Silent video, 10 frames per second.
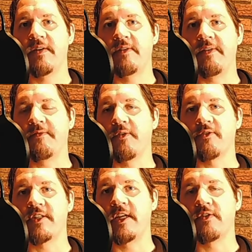of a
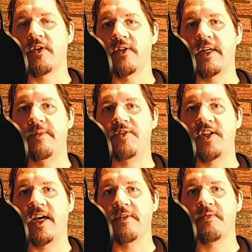14-year-old
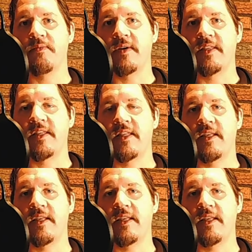MJF with